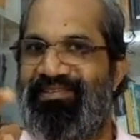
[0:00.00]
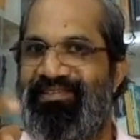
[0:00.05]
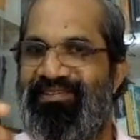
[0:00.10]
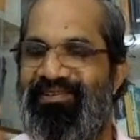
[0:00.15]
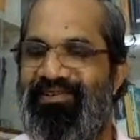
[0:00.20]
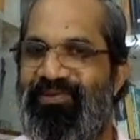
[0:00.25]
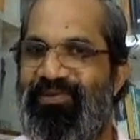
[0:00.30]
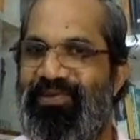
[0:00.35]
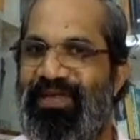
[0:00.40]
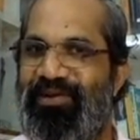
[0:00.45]

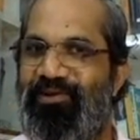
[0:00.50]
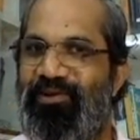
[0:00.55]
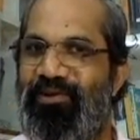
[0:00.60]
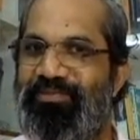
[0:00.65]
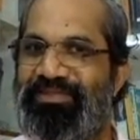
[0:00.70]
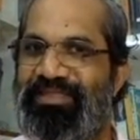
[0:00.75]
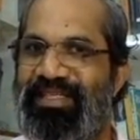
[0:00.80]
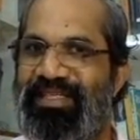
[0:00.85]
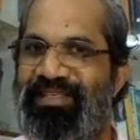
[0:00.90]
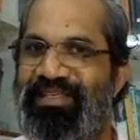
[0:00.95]
How an
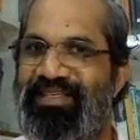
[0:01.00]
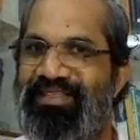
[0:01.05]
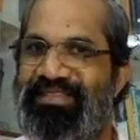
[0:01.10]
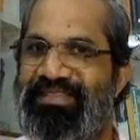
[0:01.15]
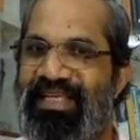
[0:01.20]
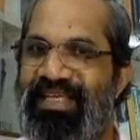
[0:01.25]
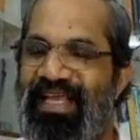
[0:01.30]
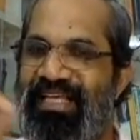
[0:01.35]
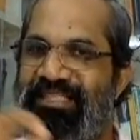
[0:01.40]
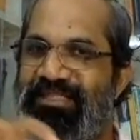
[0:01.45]
object
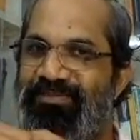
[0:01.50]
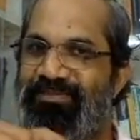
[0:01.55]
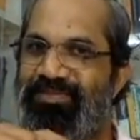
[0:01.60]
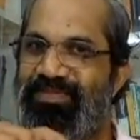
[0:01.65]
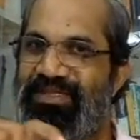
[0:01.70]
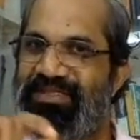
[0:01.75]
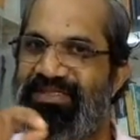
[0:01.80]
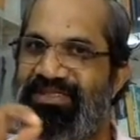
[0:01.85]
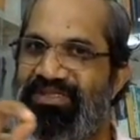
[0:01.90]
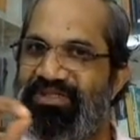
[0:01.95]
is
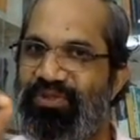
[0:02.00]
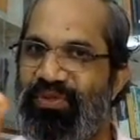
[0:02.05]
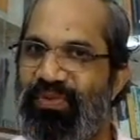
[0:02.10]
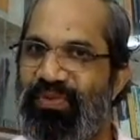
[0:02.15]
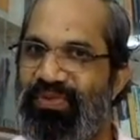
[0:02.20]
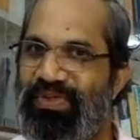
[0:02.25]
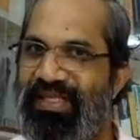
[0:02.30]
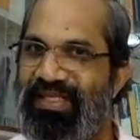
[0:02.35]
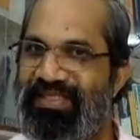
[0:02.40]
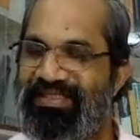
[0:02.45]
expressed
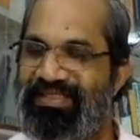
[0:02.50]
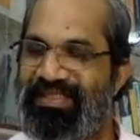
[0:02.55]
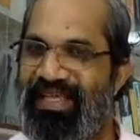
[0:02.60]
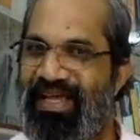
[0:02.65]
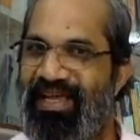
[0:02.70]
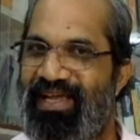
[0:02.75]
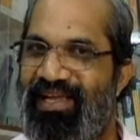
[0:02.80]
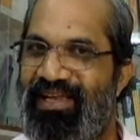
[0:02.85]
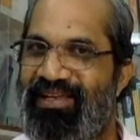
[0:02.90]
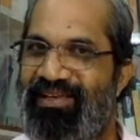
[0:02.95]
through the
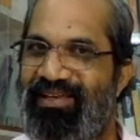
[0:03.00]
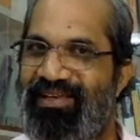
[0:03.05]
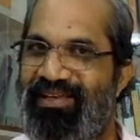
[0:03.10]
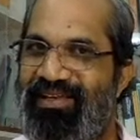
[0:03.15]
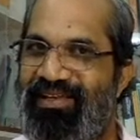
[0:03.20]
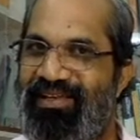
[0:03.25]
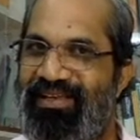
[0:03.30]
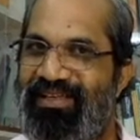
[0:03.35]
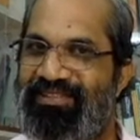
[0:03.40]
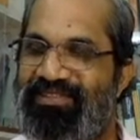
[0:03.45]
sign
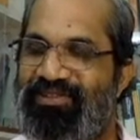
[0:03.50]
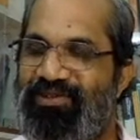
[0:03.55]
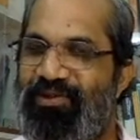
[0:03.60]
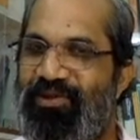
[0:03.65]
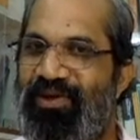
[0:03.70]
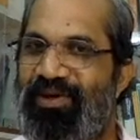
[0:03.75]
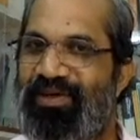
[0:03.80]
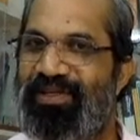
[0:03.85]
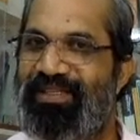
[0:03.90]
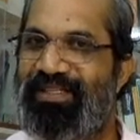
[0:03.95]
is
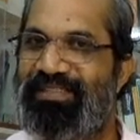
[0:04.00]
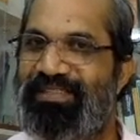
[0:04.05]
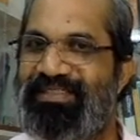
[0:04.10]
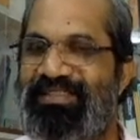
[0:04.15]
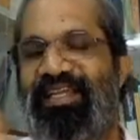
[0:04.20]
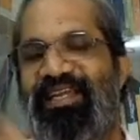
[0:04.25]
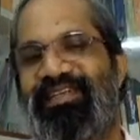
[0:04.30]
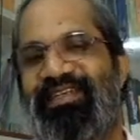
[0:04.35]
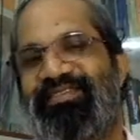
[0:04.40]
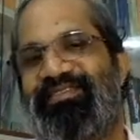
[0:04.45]
called the
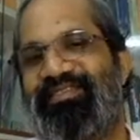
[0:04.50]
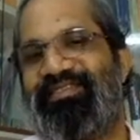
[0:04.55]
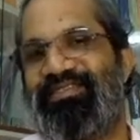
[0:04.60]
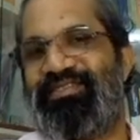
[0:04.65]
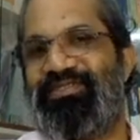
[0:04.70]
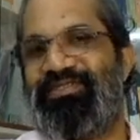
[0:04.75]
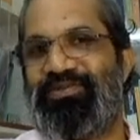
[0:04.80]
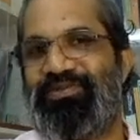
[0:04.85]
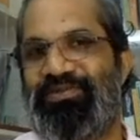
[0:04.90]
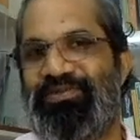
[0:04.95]

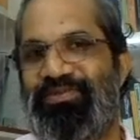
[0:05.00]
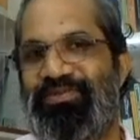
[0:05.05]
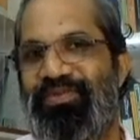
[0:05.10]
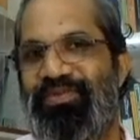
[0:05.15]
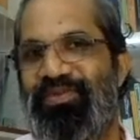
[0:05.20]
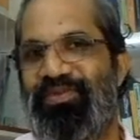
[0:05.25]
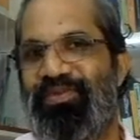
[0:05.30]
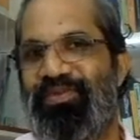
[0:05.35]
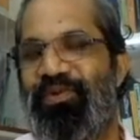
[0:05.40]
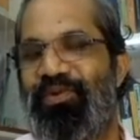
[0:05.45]
sense
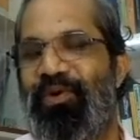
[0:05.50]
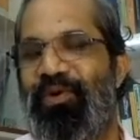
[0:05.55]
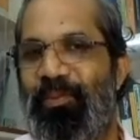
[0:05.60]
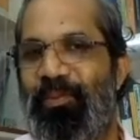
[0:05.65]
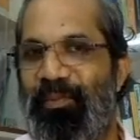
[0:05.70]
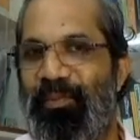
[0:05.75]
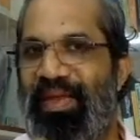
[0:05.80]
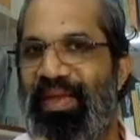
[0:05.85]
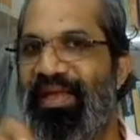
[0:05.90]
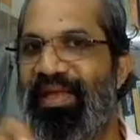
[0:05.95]
or
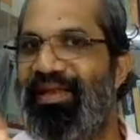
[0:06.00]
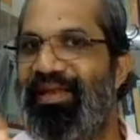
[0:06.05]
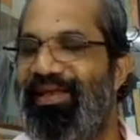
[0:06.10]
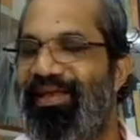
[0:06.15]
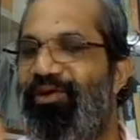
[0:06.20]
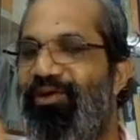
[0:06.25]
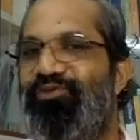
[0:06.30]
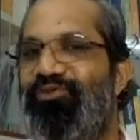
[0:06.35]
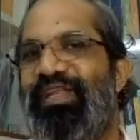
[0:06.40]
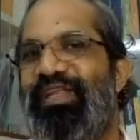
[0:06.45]

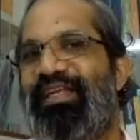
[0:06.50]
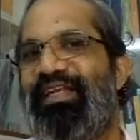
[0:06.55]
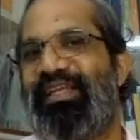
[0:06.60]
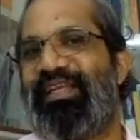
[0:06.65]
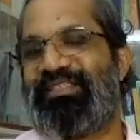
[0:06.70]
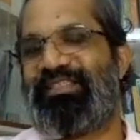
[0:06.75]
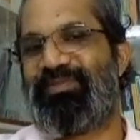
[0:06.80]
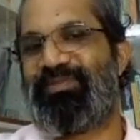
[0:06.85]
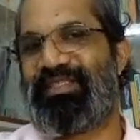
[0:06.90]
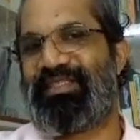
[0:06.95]
meaning of that
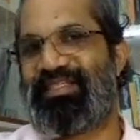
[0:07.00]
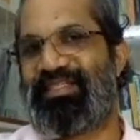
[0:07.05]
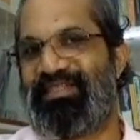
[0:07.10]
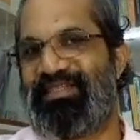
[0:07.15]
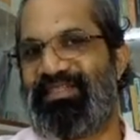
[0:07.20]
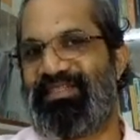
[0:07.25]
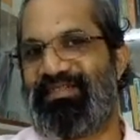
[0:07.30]
expression.